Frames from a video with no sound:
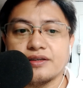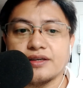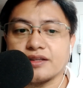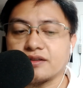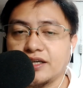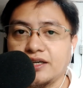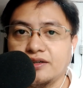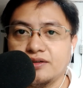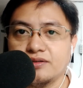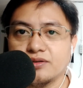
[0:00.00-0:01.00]

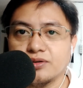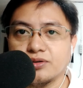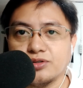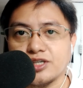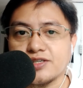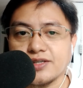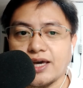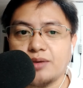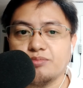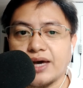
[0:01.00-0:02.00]
Kathleen, who just
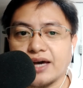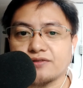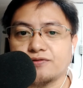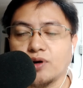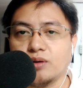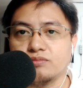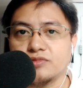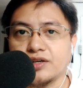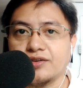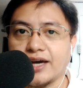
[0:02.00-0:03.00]
came back from
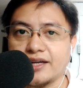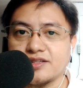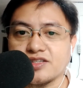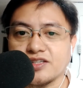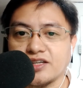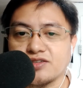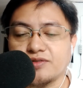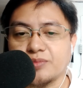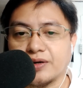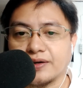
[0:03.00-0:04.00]
the United States of
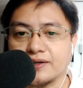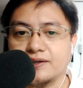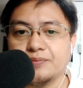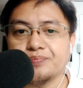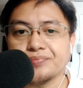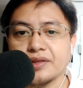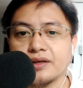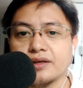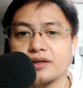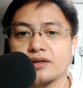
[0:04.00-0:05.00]
America,
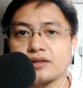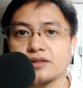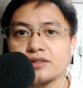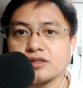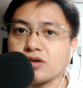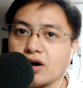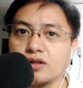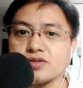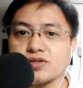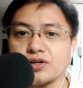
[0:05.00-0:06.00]

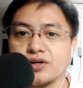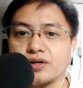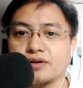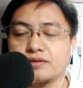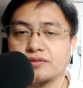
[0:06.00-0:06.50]
calls her